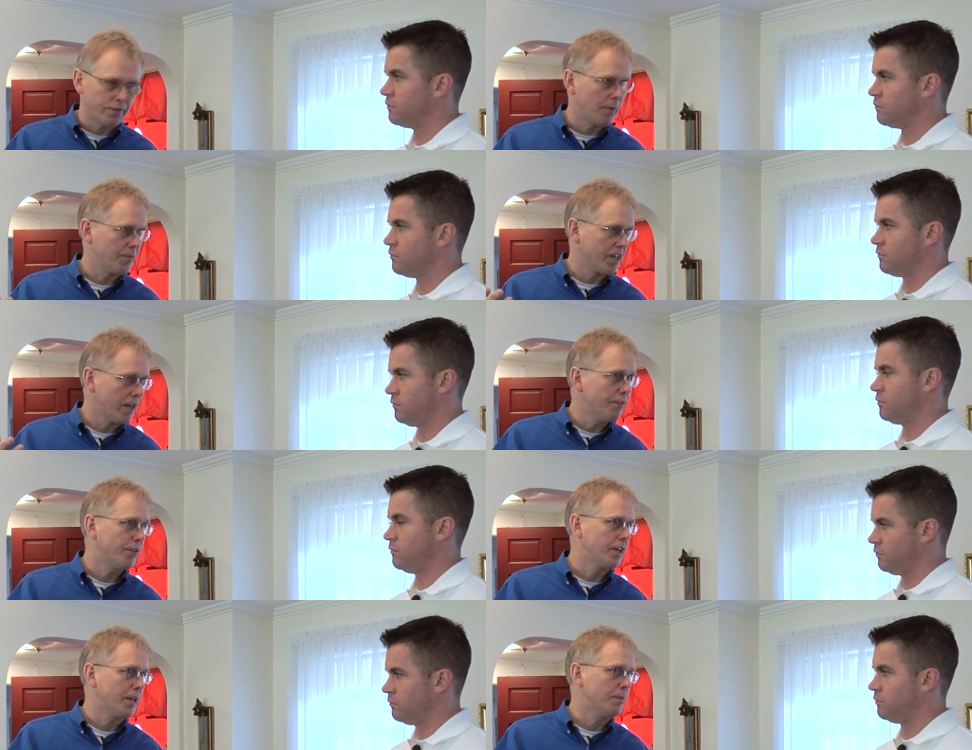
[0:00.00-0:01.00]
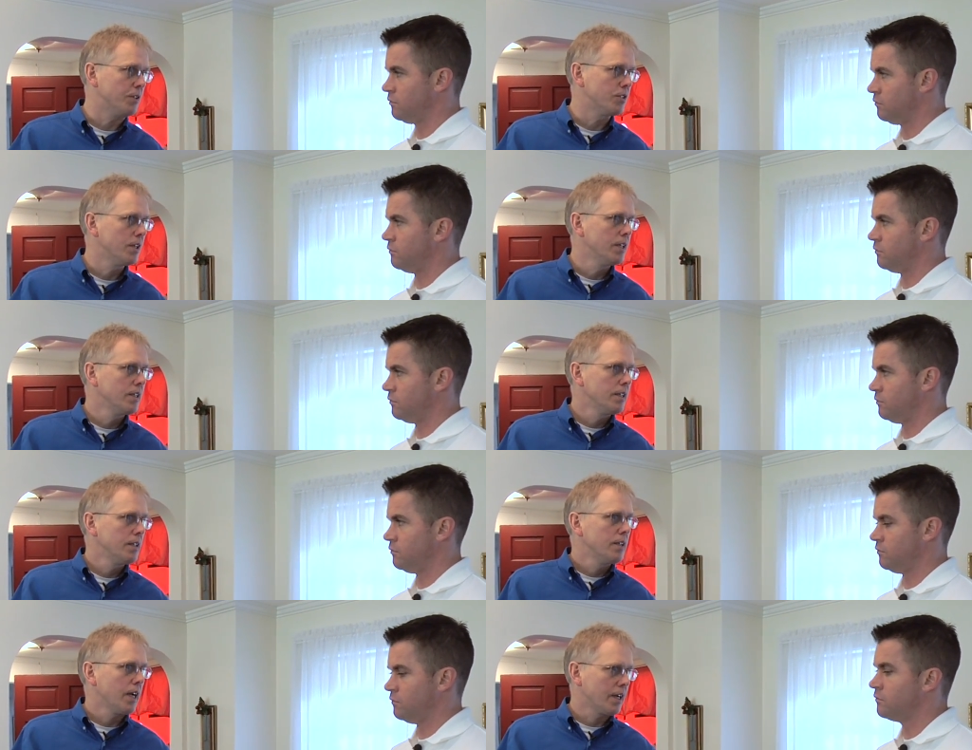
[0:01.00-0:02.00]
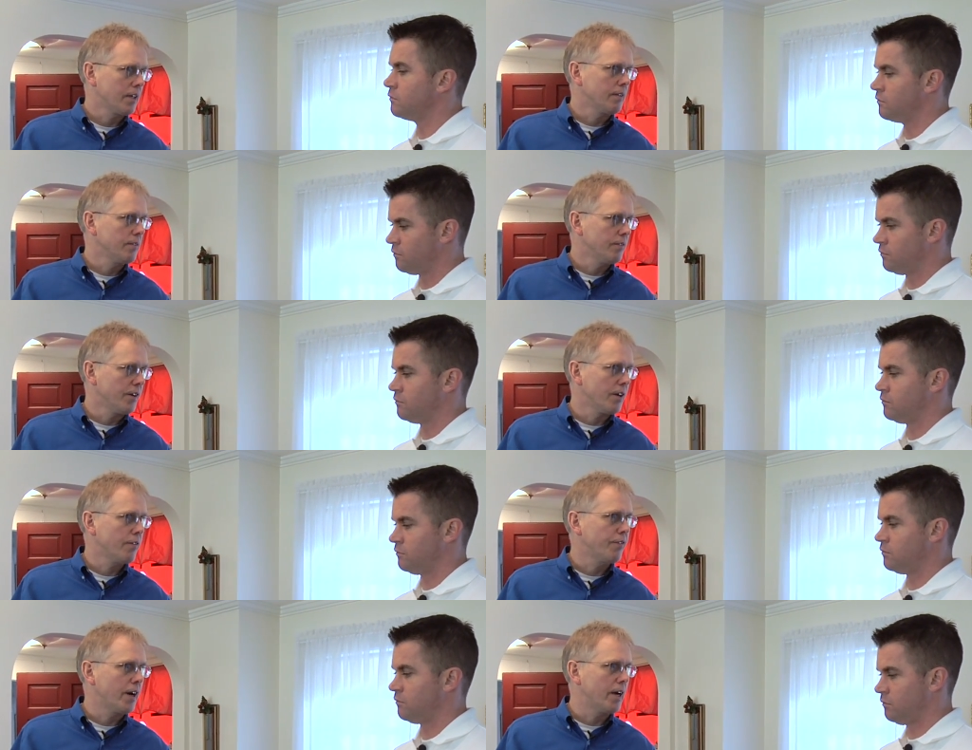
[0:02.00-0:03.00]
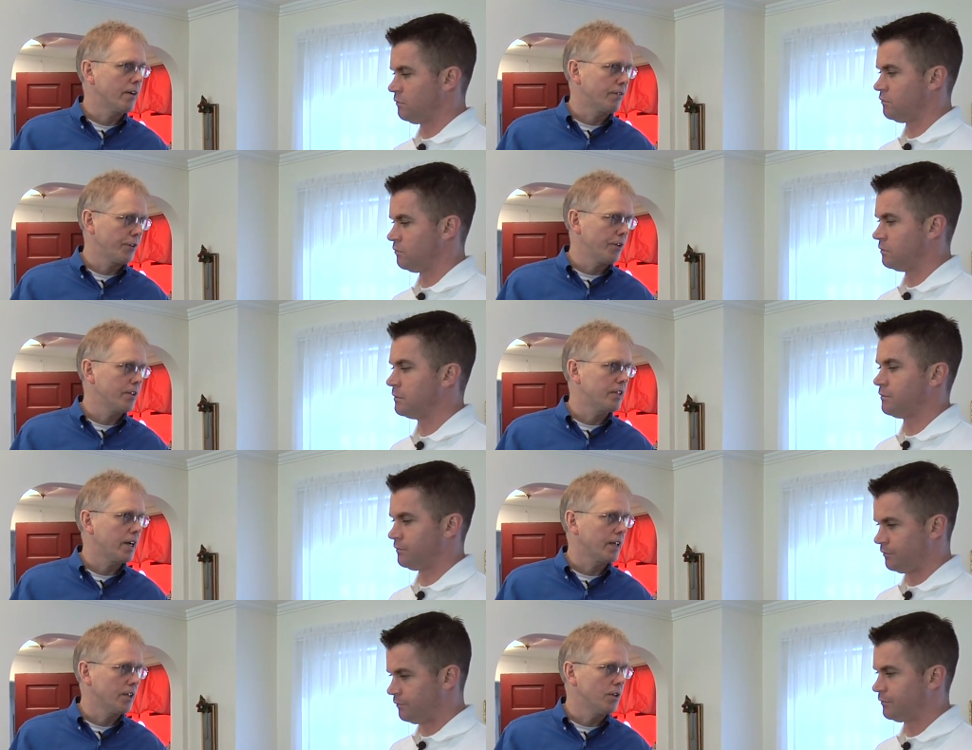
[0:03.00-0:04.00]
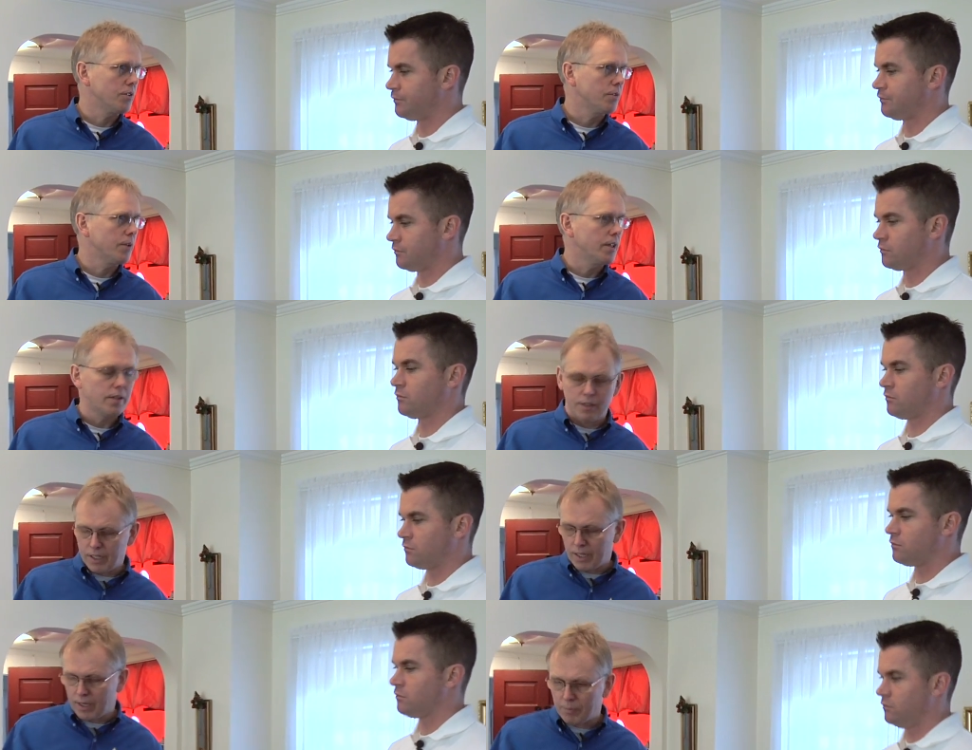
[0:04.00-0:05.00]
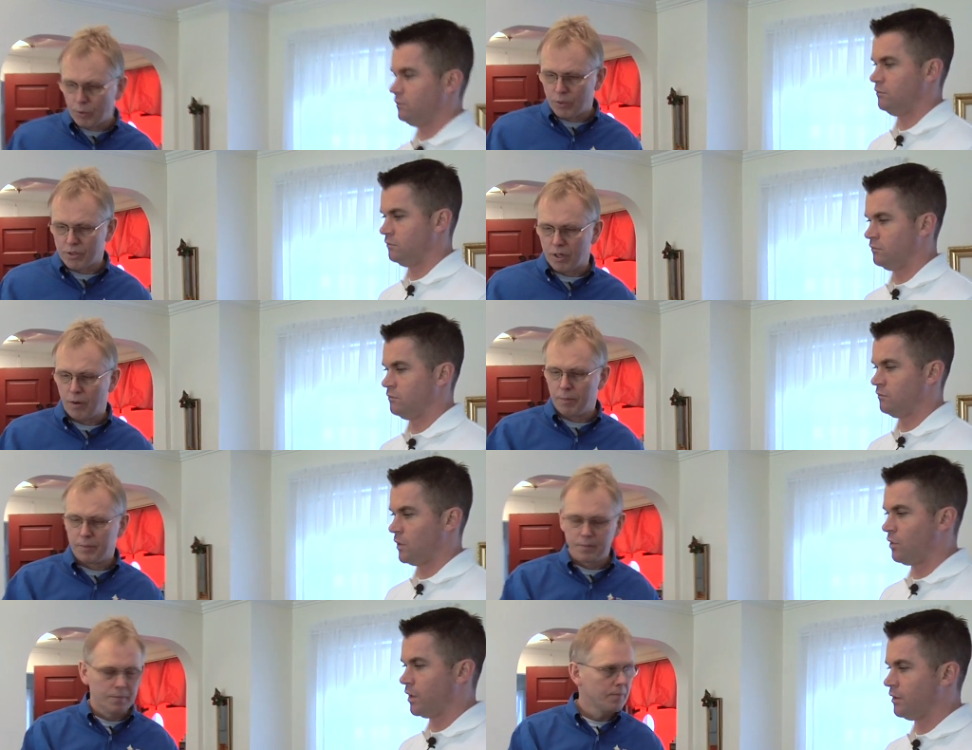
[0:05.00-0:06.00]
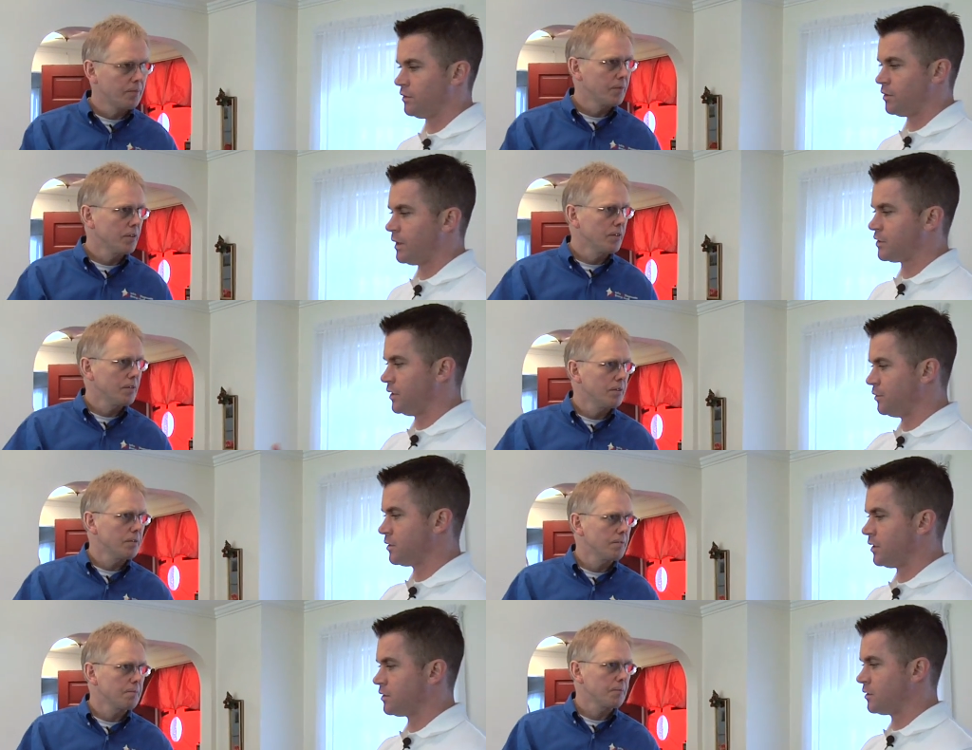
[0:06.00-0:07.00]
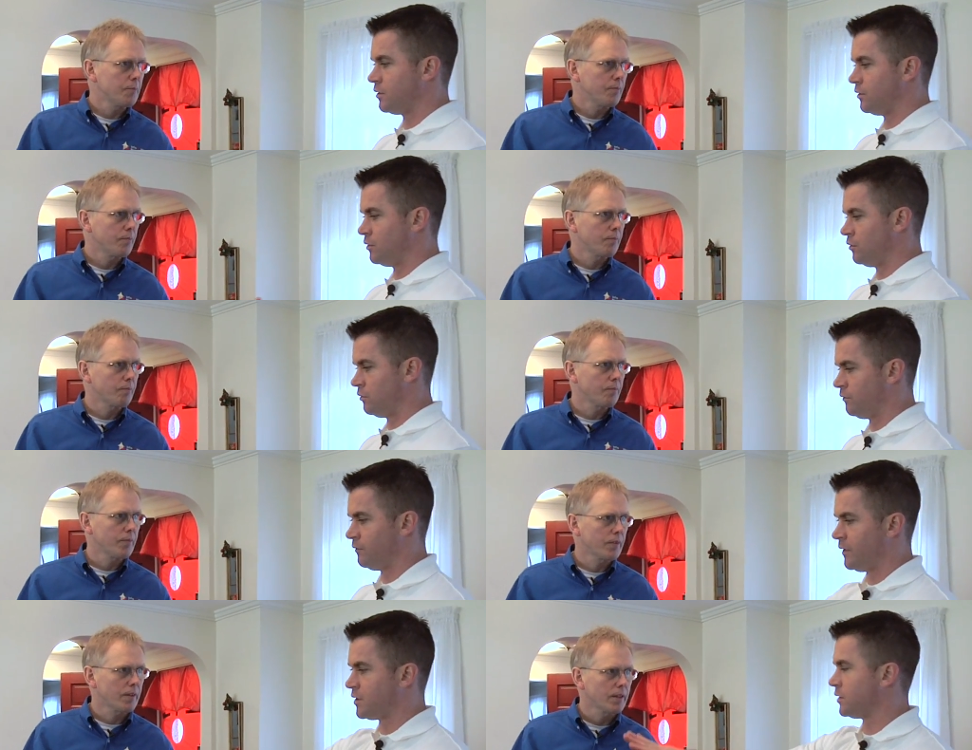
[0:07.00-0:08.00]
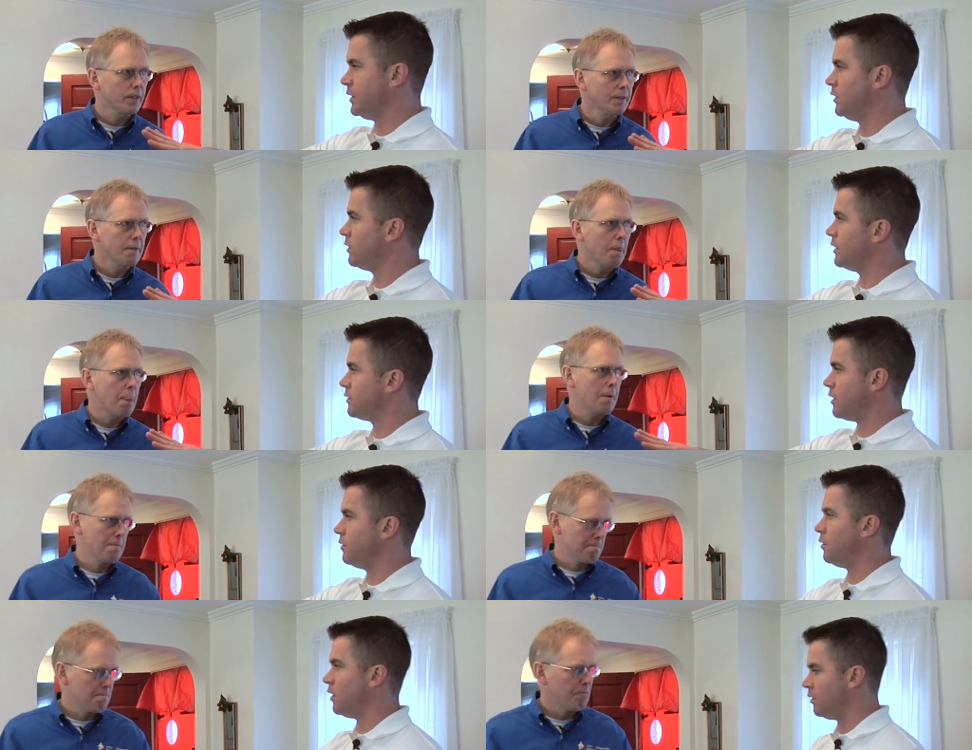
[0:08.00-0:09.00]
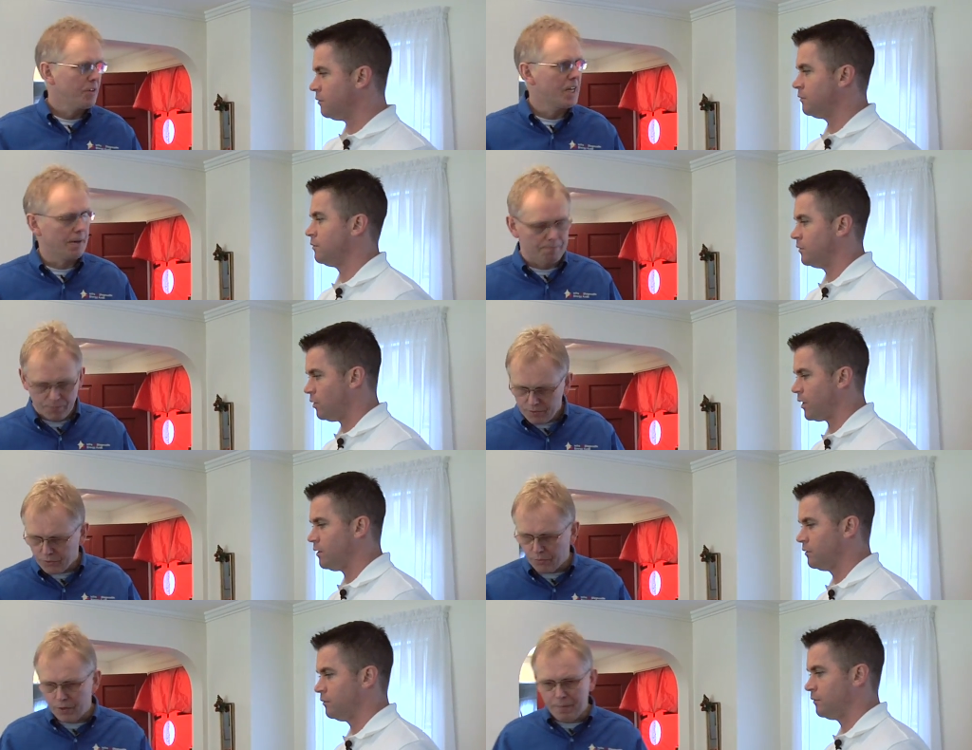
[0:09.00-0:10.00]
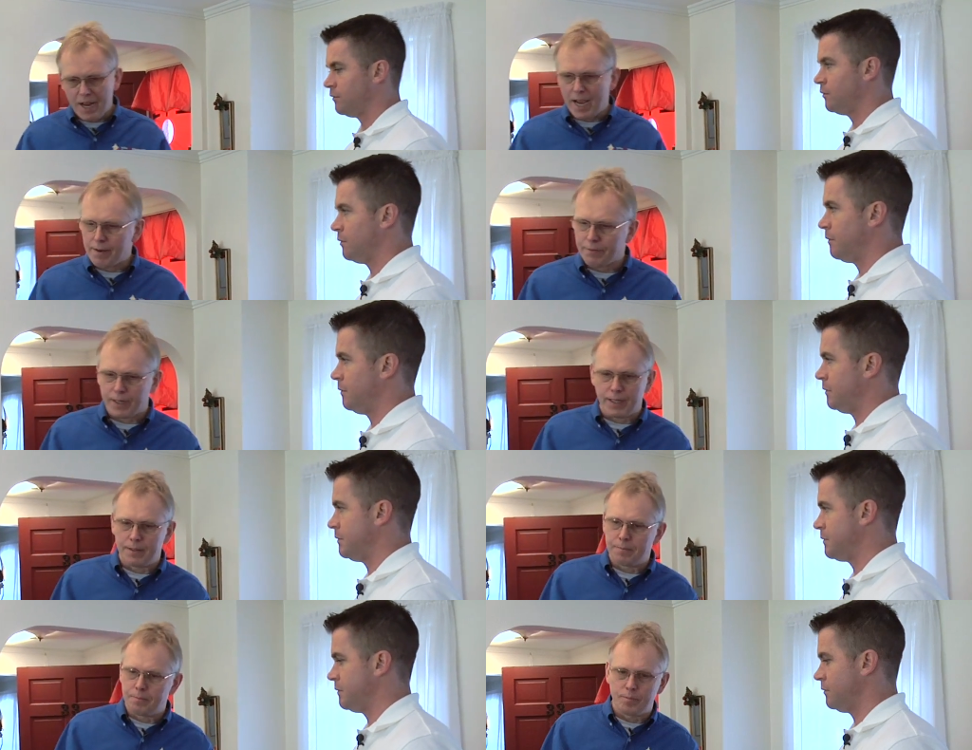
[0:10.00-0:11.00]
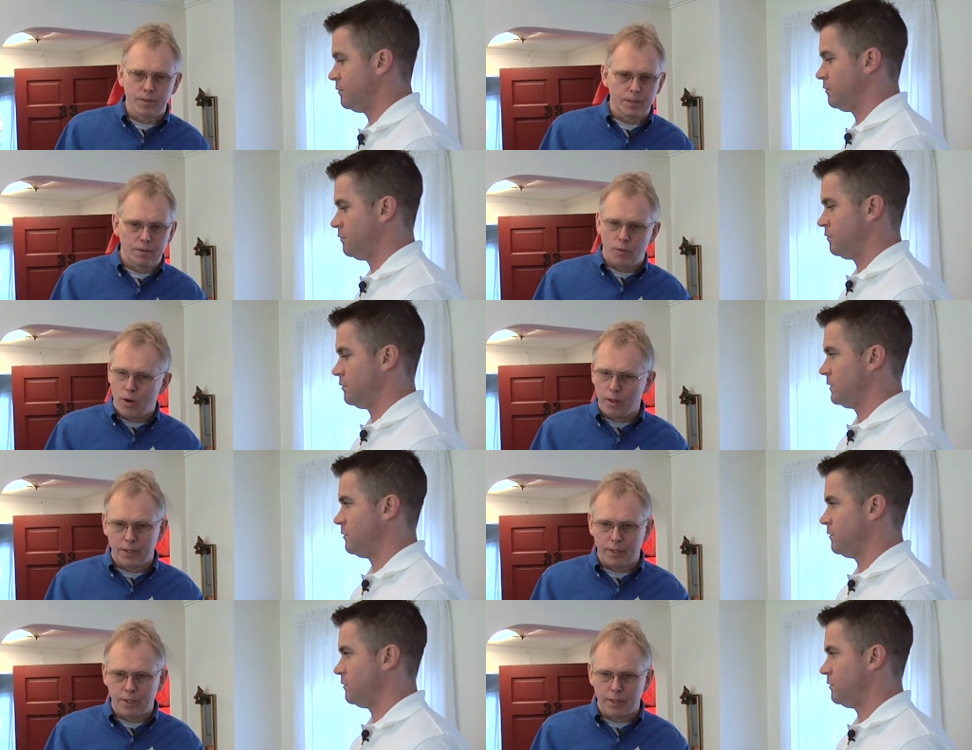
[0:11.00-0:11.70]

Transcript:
Speaker 1: from the infrared image, I can verify or further diagnose it with the uh, borescope.
Speaker 2: Okay, so you actually use this to physically look inside the wall?
Speaker 1: Yeah. Okay. So we may have um, a wall